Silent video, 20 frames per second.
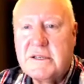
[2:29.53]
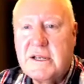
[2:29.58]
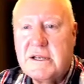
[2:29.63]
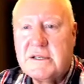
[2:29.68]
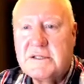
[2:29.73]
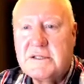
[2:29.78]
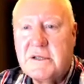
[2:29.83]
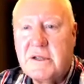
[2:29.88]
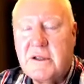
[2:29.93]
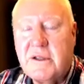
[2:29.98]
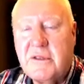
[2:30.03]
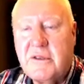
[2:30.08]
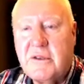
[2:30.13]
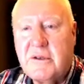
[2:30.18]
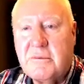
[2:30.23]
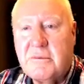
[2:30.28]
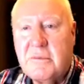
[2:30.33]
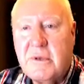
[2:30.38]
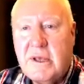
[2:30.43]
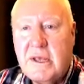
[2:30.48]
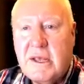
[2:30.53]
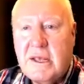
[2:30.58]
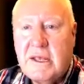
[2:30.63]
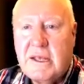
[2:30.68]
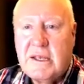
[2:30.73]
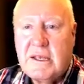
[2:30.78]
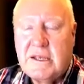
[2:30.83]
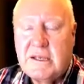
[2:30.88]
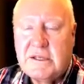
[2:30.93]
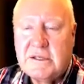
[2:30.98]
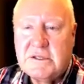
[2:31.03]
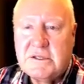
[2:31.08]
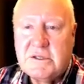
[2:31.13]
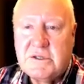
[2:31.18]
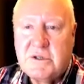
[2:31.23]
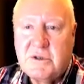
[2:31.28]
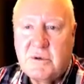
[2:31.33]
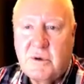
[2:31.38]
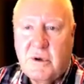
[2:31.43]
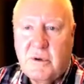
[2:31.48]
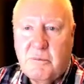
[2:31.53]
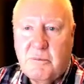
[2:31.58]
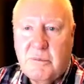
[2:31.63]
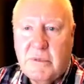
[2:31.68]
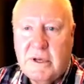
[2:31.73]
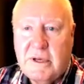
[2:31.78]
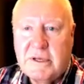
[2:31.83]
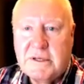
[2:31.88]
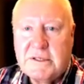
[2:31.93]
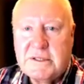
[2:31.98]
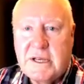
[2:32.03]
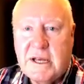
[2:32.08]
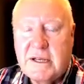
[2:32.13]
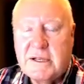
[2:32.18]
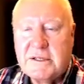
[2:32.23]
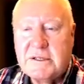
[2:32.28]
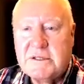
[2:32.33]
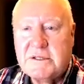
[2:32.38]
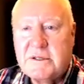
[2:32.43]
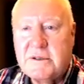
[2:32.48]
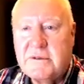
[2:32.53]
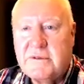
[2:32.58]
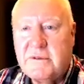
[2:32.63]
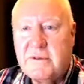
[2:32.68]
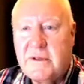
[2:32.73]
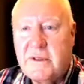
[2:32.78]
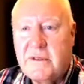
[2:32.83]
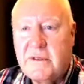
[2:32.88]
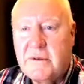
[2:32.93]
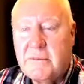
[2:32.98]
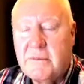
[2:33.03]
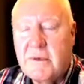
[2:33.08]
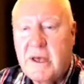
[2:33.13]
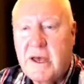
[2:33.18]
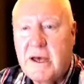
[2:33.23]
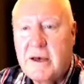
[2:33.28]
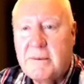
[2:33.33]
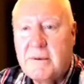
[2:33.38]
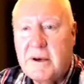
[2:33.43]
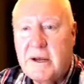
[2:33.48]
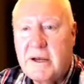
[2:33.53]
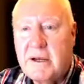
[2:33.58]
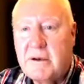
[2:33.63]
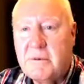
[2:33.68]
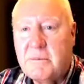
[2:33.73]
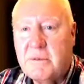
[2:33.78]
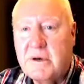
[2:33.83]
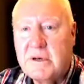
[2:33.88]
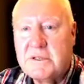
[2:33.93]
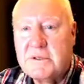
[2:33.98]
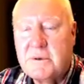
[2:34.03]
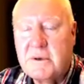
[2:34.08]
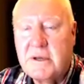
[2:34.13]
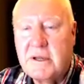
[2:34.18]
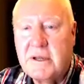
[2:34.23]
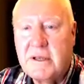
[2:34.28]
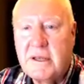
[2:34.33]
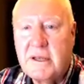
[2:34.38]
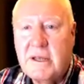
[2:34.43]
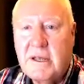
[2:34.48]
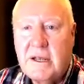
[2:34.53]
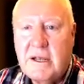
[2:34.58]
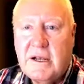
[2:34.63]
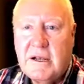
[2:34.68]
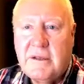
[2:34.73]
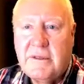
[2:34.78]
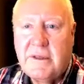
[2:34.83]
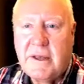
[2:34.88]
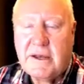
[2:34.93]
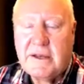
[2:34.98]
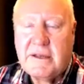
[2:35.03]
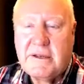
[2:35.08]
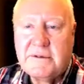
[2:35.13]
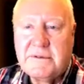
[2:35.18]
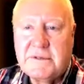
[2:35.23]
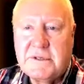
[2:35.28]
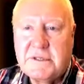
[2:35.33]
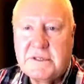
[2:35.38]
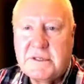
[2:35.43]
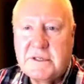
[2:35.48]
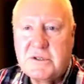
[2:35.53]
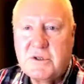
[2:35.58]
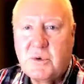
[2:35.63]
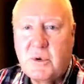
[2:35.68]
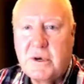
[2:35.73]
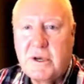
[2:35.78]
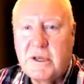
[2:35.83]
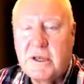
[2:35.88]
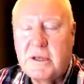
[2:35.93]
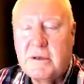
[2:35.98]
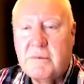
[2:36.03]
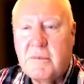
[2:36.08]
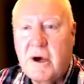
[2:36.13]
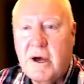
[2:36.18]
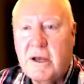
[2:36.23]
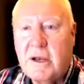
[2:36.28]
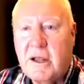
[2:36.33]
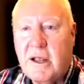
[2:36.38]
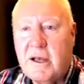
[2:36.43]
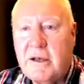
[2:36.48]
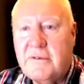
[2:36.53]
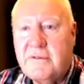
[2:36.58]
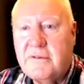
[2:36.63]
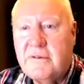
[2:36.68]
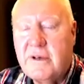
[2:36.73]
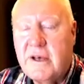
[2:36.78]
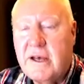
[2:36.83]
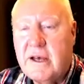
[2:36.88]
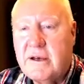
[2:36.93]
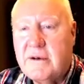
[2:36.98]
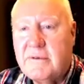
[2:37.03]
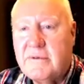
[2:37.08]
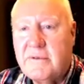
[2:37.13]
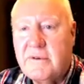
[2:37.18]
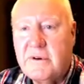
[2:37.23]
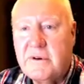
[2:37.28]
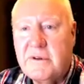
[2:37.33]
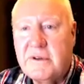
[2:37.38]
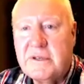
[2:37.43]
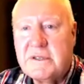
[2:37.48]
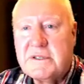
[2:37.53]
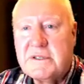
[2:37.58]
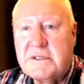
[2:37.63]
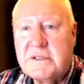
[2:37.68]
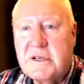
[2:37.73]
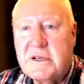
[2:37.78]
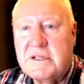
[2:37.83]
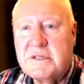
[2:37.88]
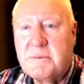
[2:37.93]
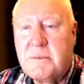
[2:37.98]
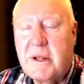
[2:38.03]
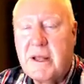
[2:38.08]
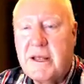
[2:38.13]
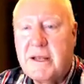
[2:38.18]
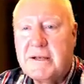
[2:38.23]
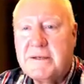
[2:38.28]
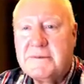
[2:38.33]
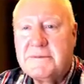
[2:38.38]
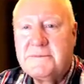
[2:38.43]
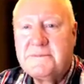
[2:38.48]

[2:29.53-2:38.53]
tonnes of lithium, is 2 million tonnes of lithium carbonate approximately. That gives us a 20-year mine life for a decent sized plant.